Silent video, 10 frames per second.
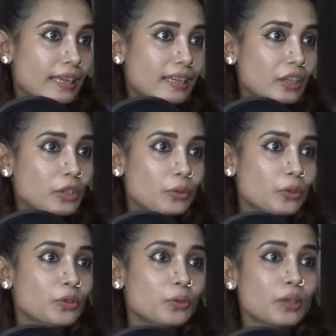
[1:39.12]
Like
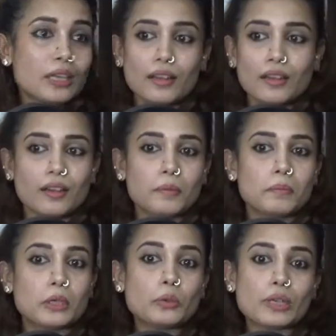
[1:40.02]
you know you
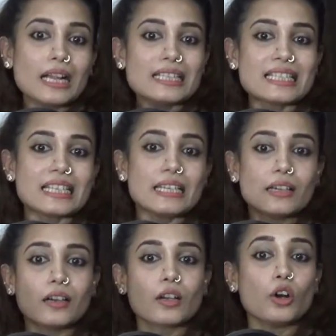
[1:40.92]
um, you can't
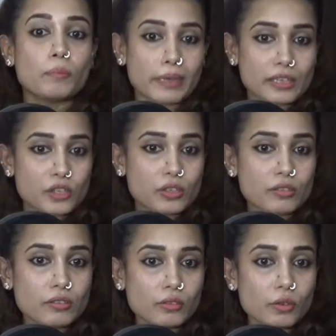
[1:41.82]
see a
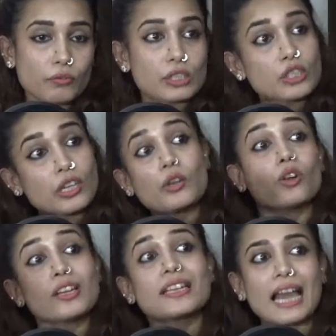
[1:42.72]
complexion which
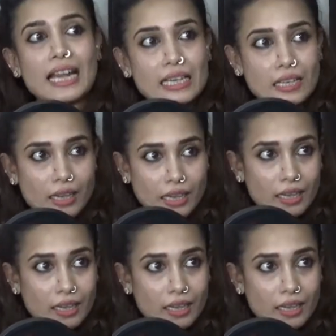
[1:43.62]
cannot carry